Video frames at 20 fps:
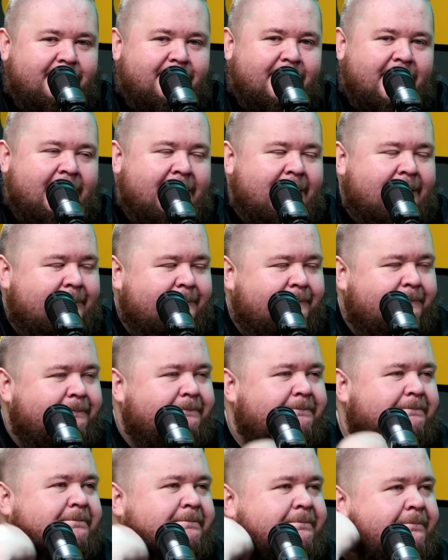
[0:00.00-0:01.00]
Um,
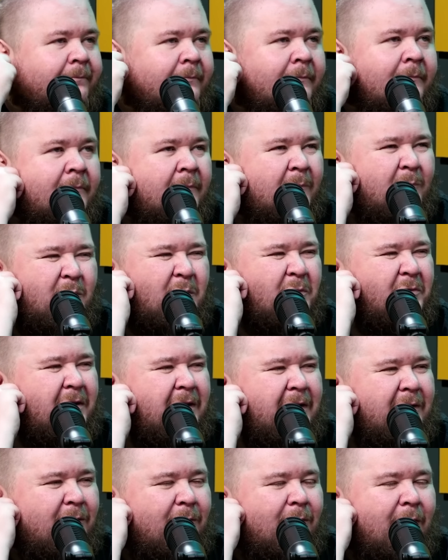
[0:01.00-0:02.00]
I don't
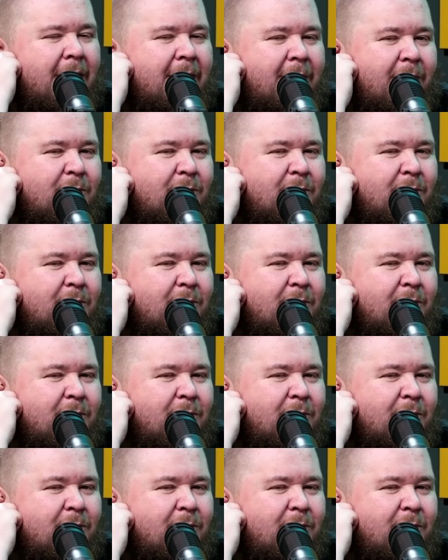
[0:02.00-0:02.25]
really do that.